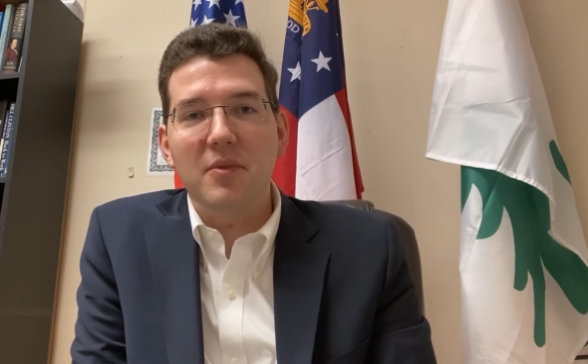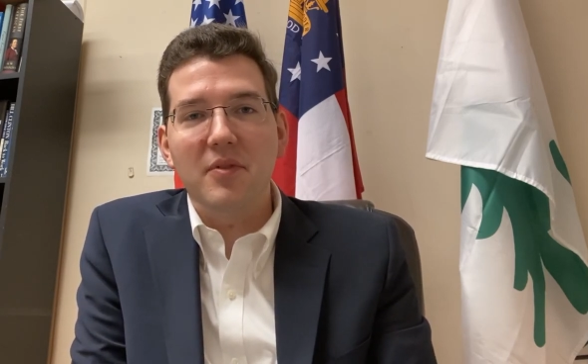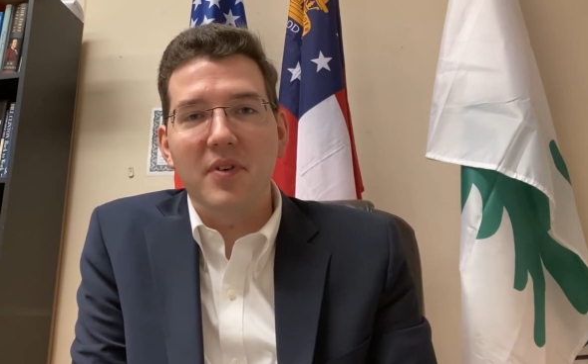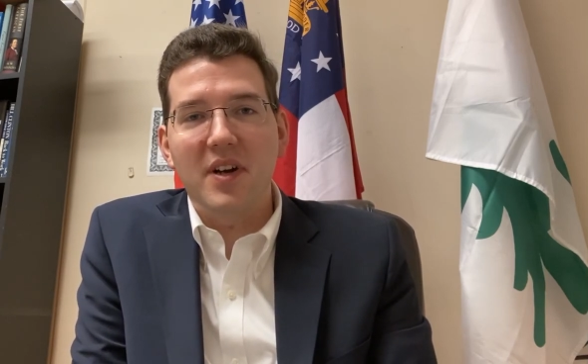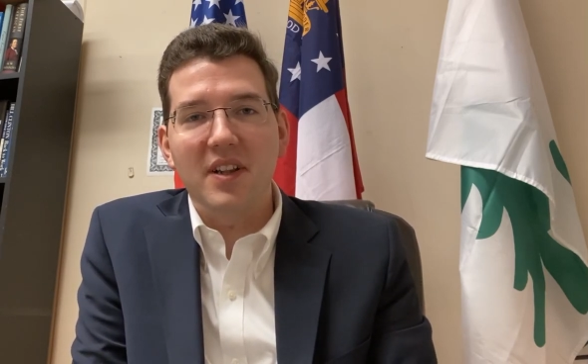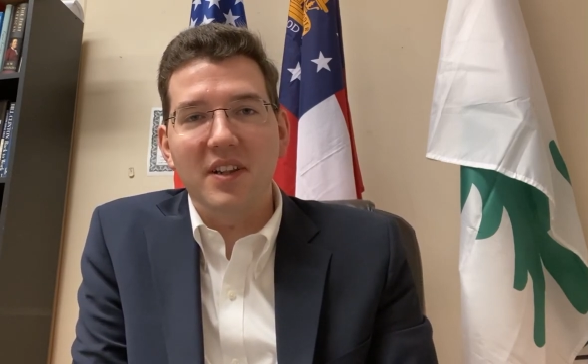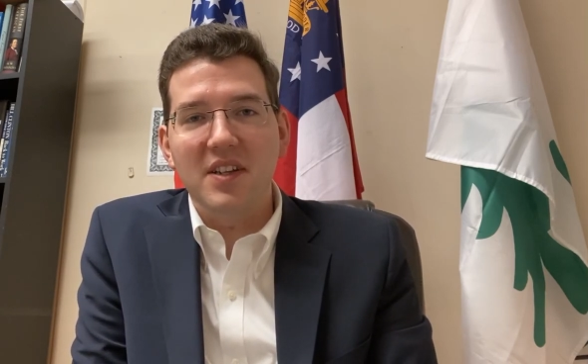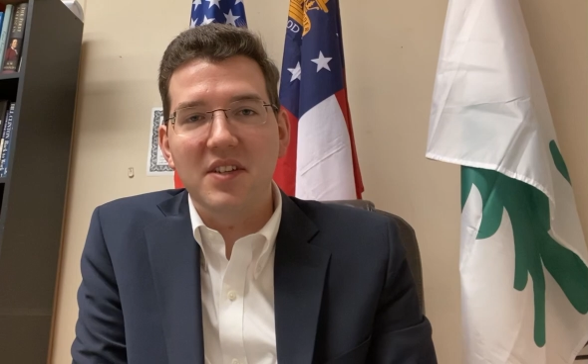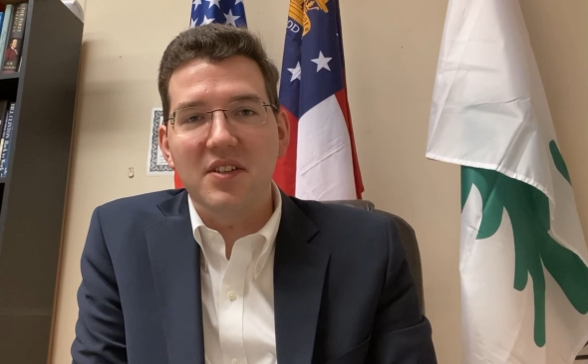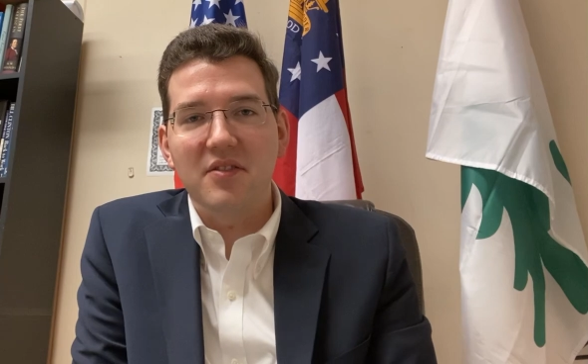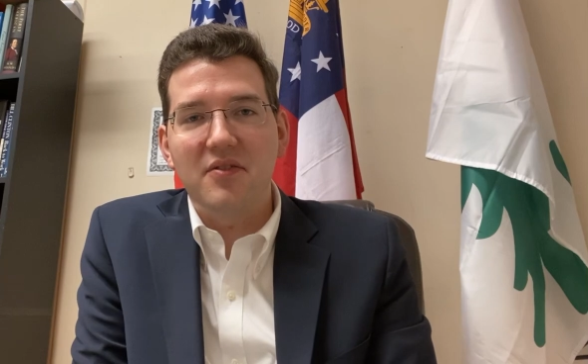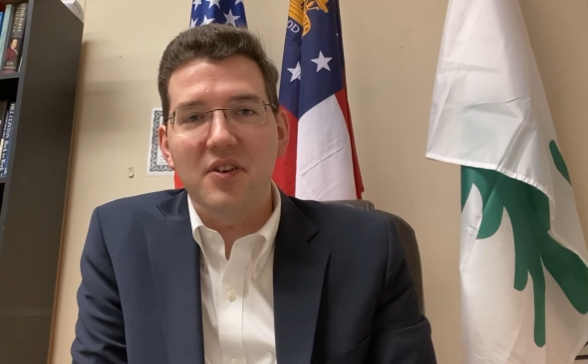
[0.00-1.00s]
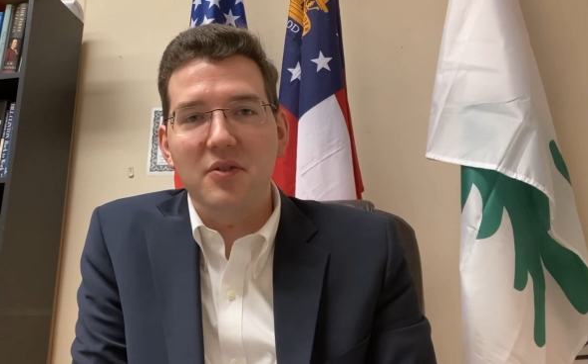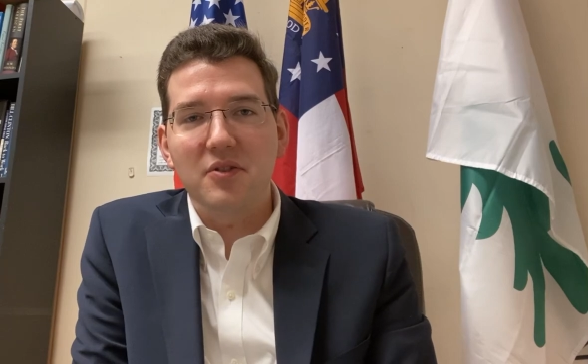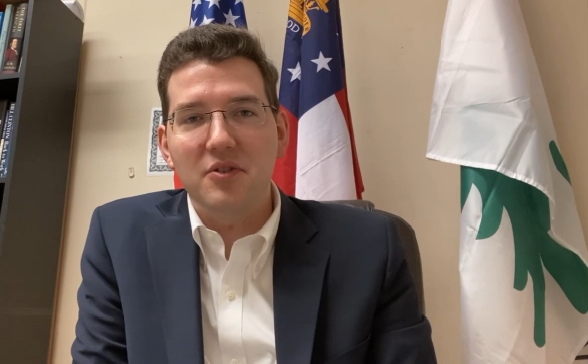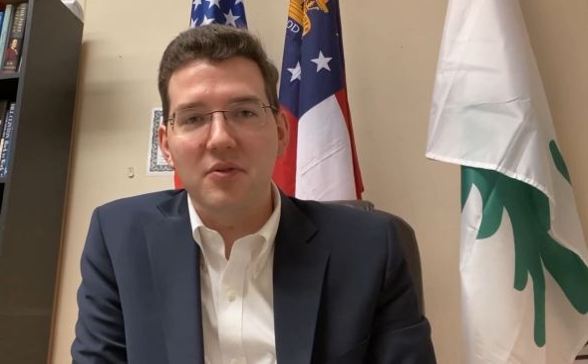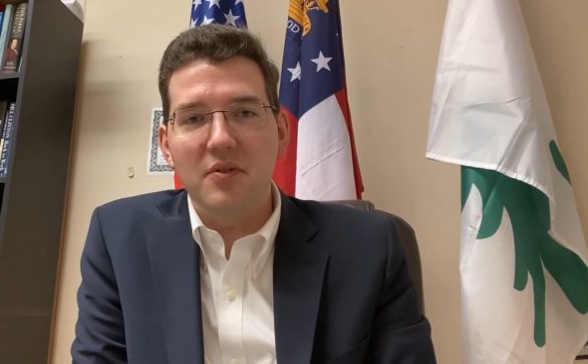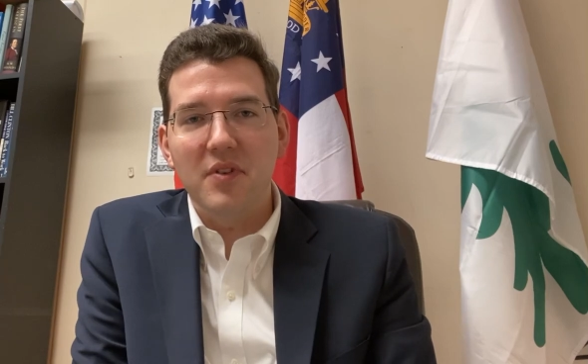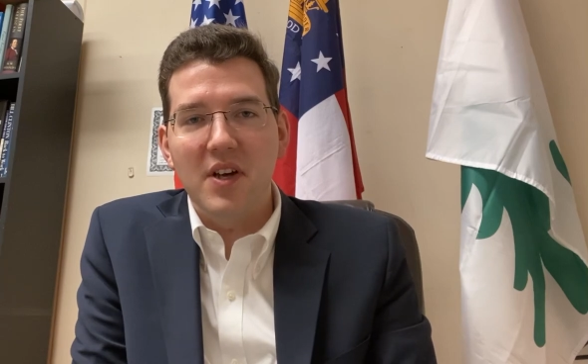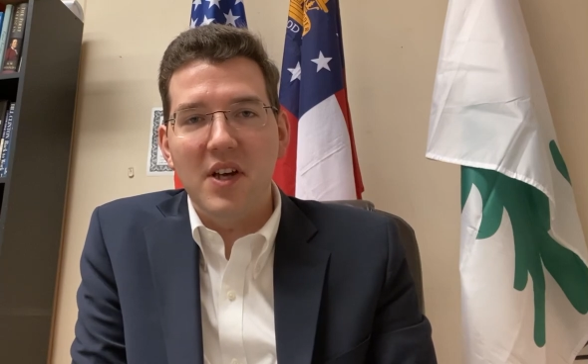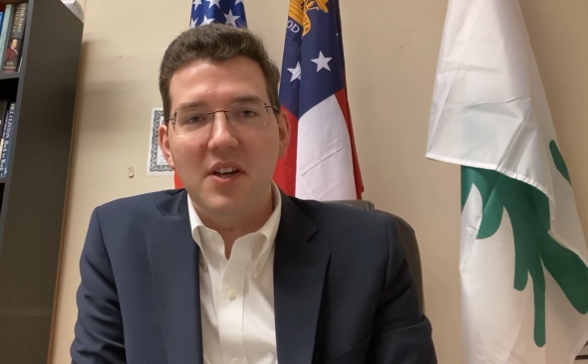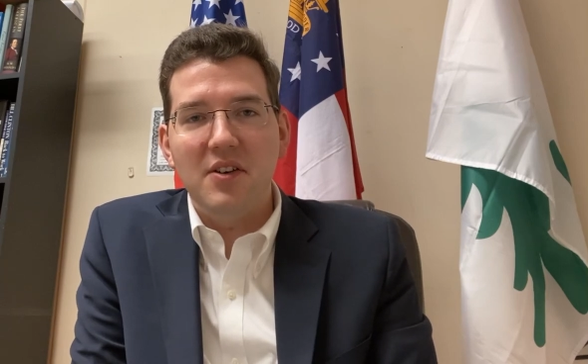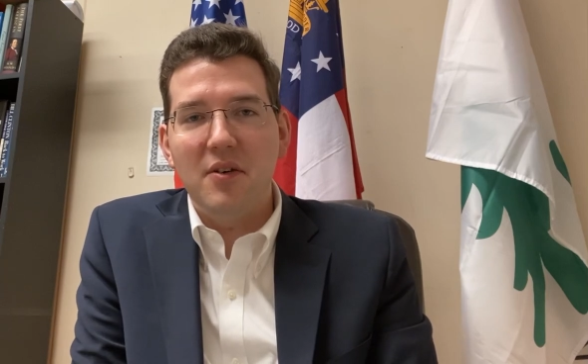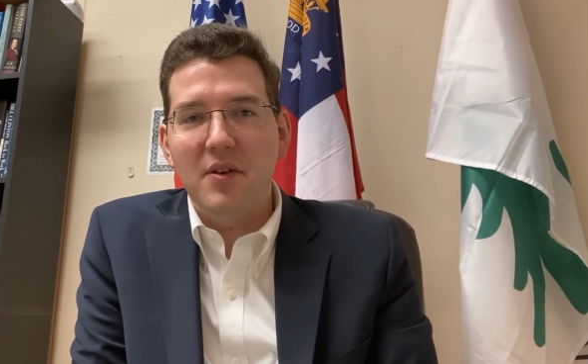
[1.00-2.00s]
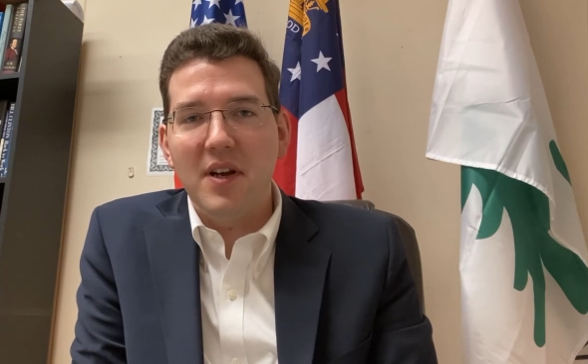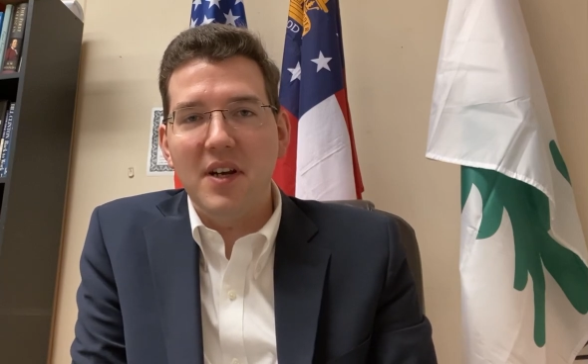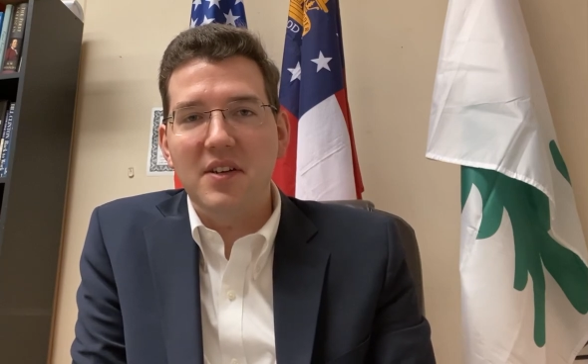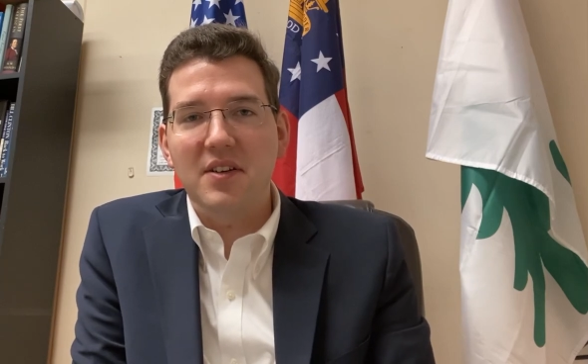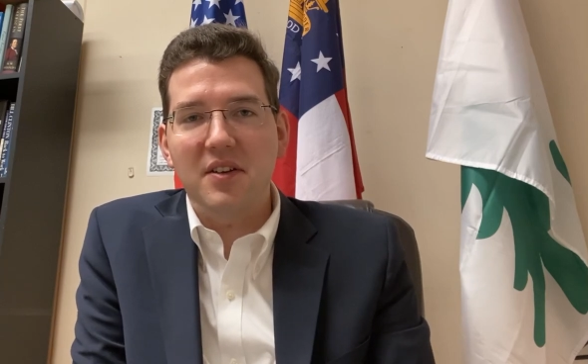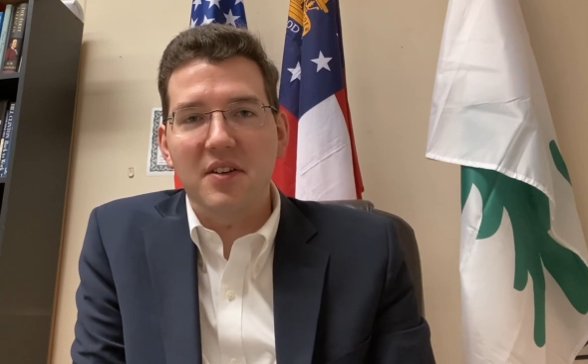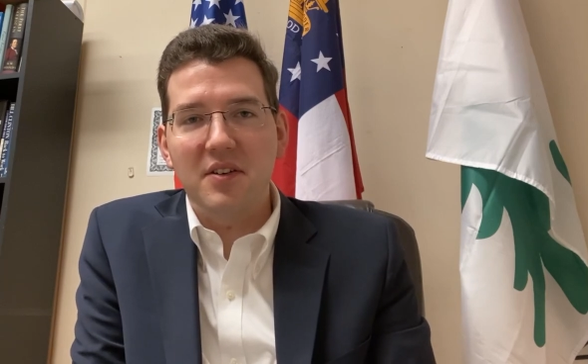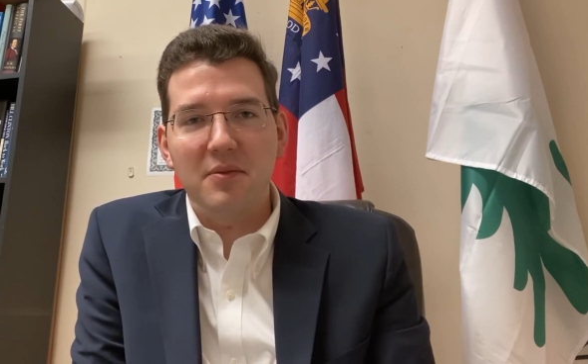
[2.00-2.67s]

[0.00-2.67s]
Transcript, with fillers: We've got a list of folks who have donated to